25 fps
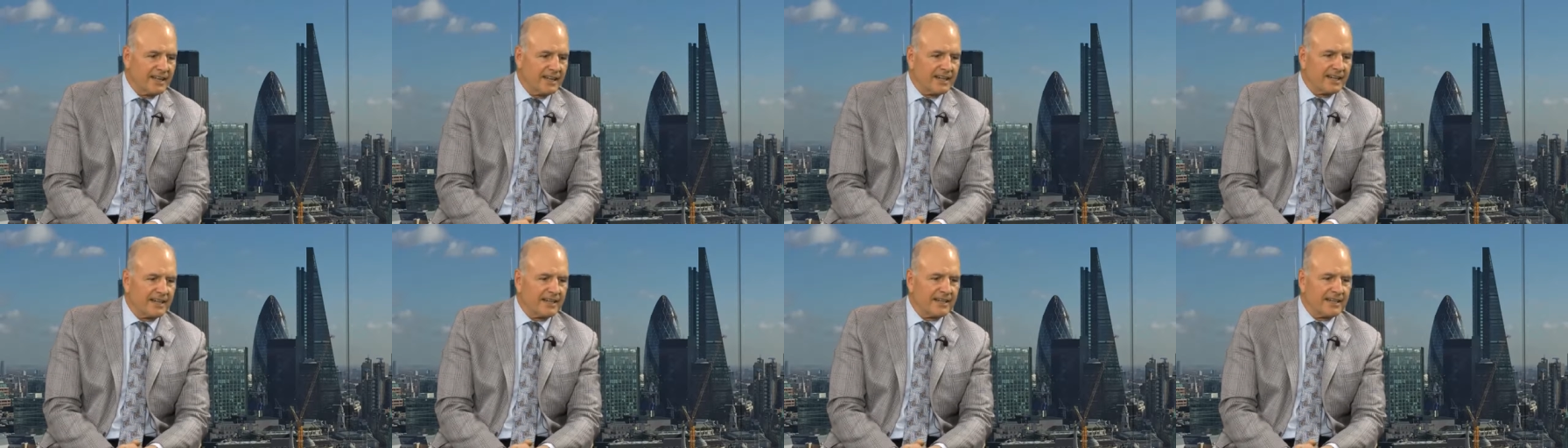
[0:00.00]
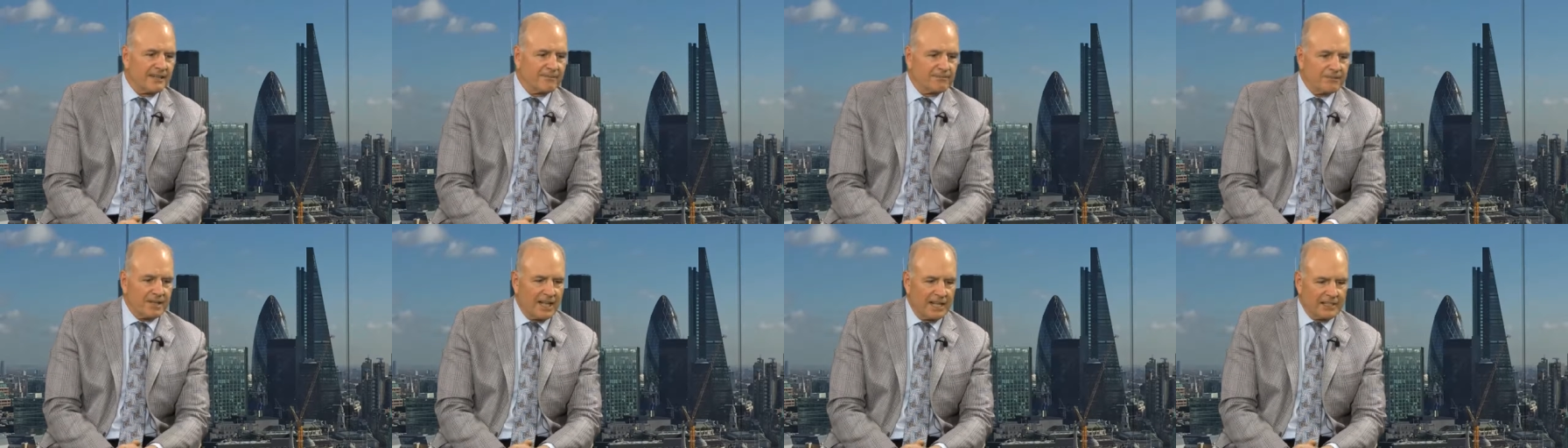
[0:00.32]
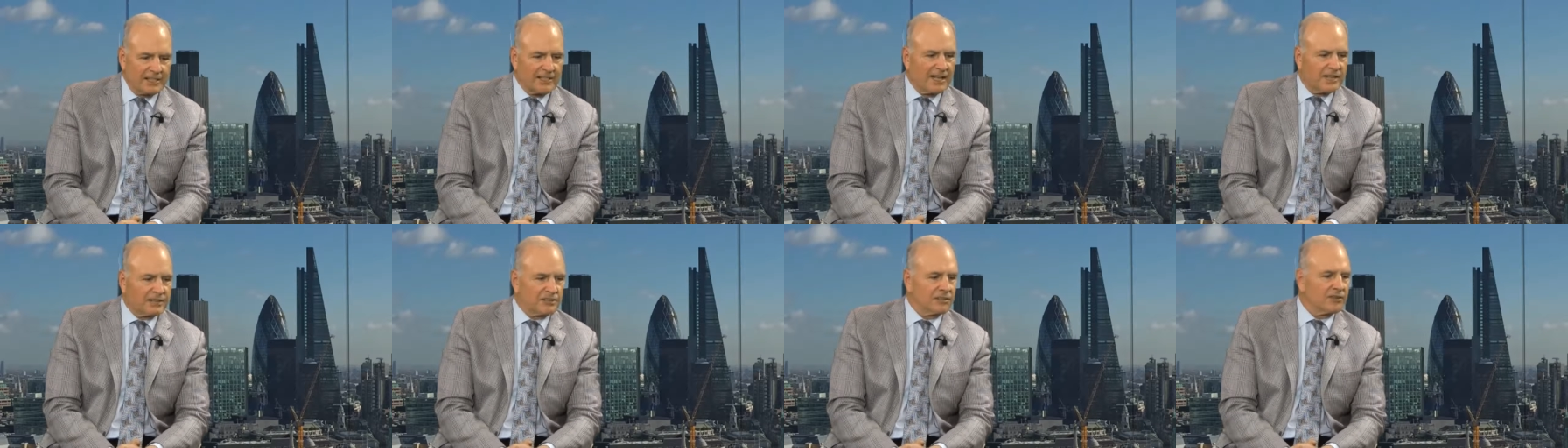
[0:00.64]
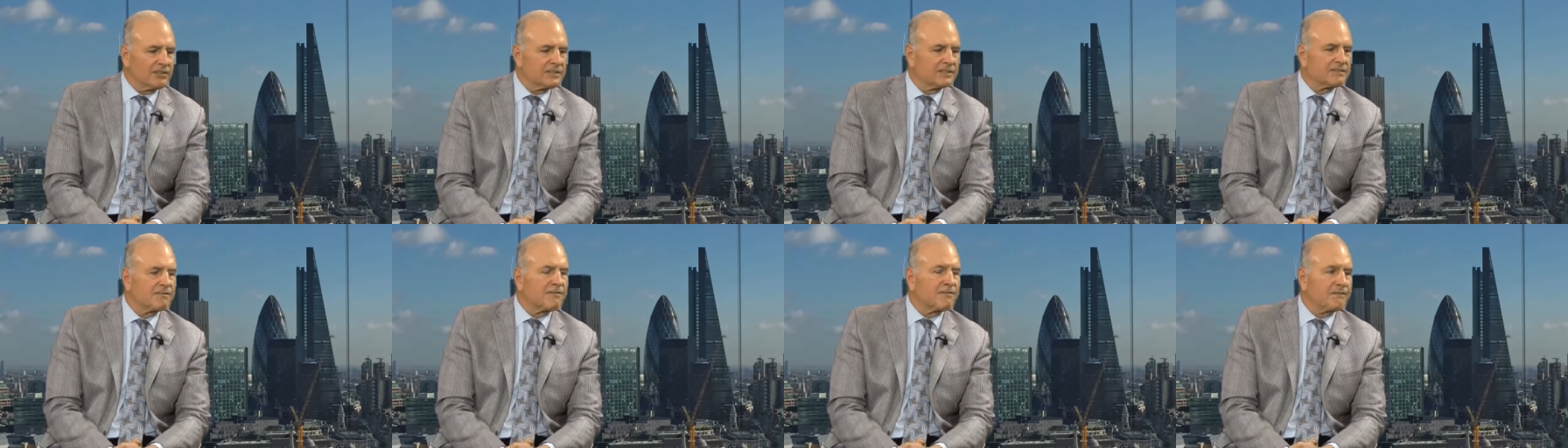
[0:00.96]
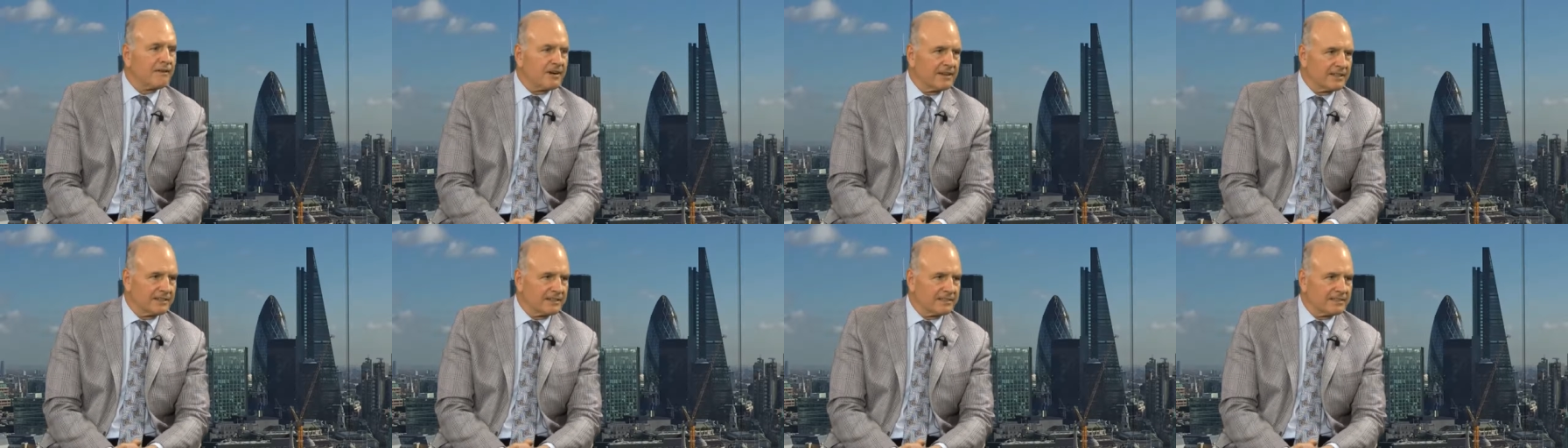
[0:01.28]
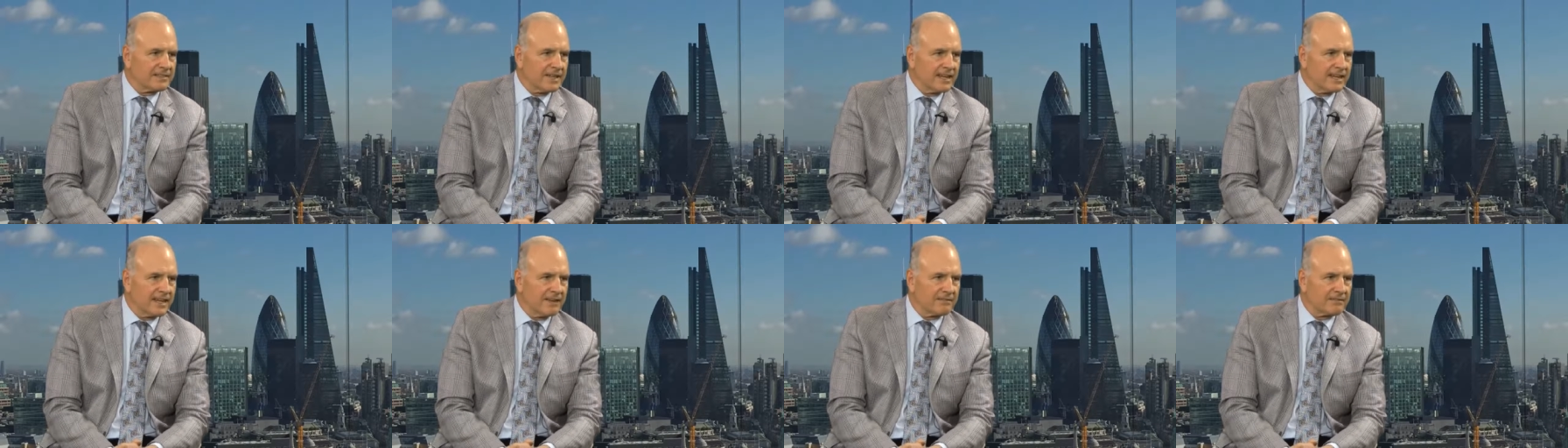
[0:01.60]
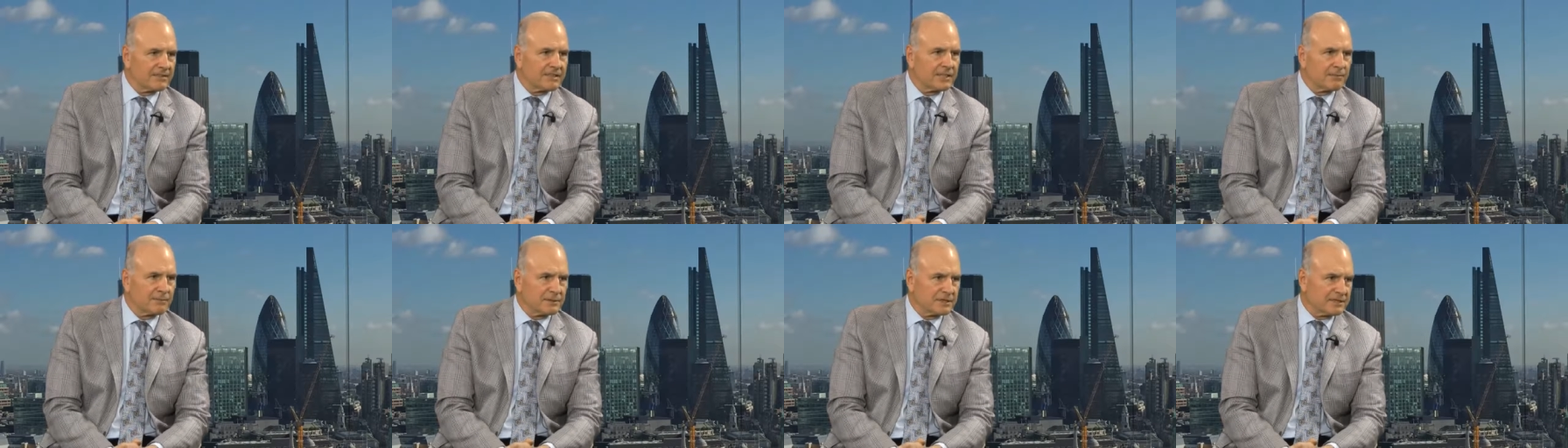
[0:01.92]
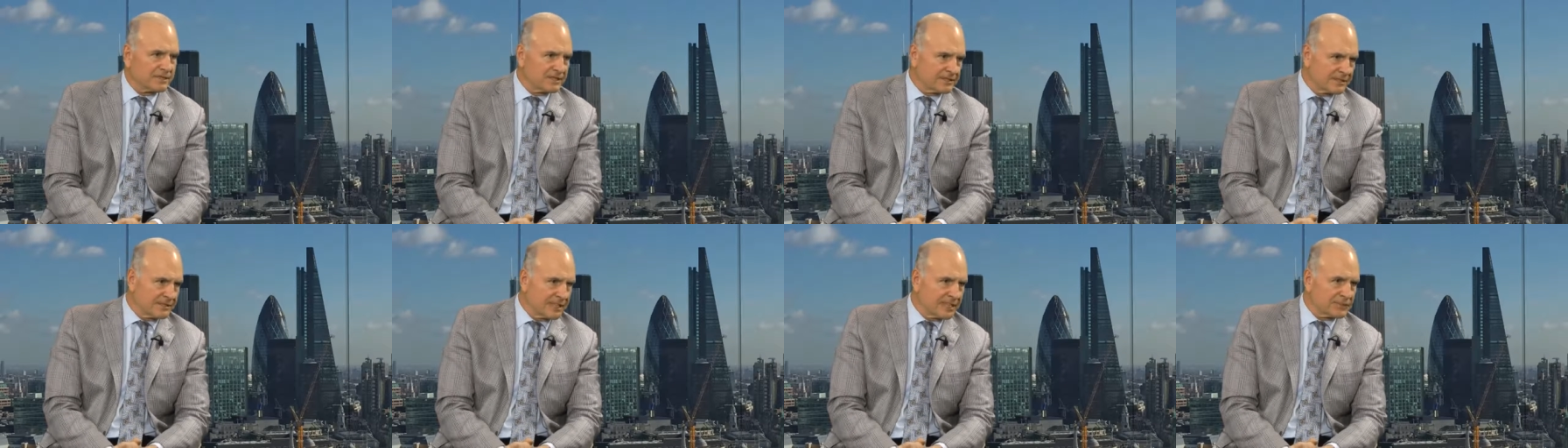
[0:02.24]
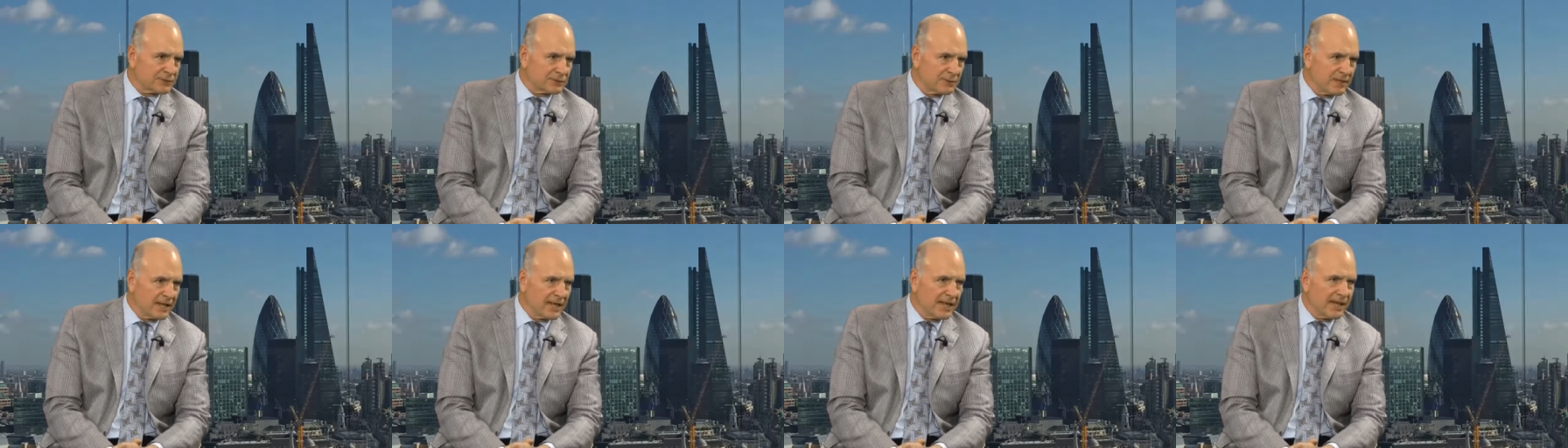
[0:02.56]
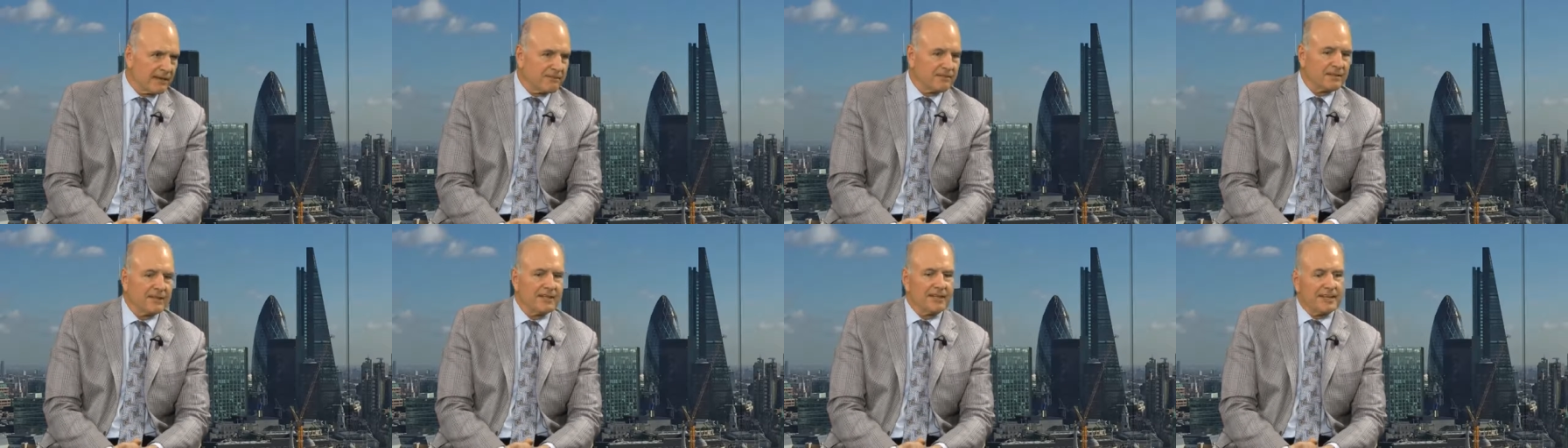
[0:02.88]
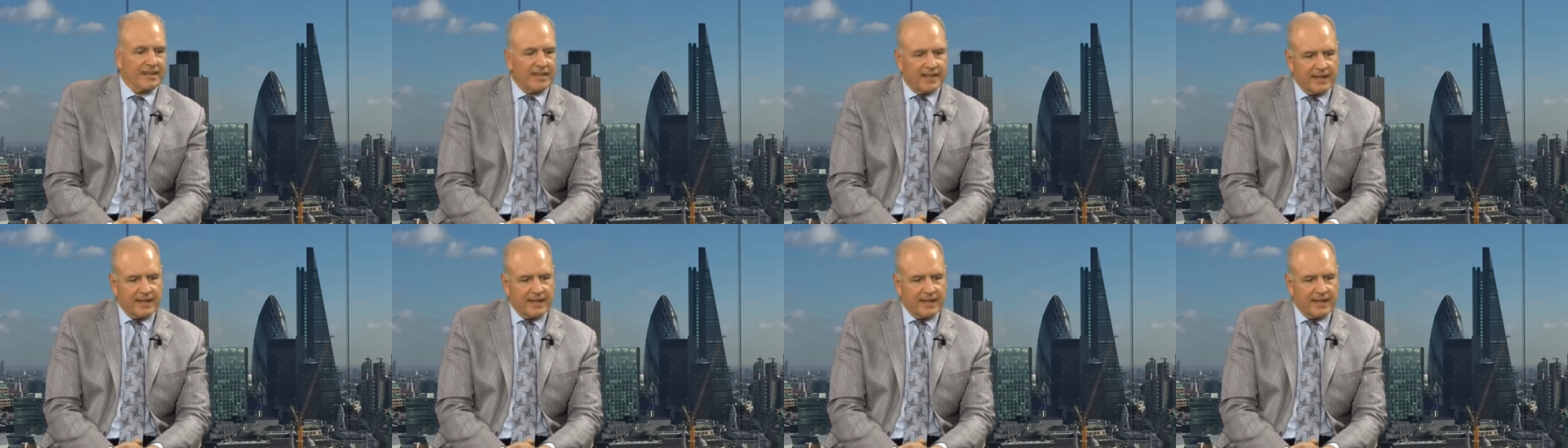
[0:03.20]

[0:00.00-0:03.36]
Um, it, it's always fun to have the type of success we have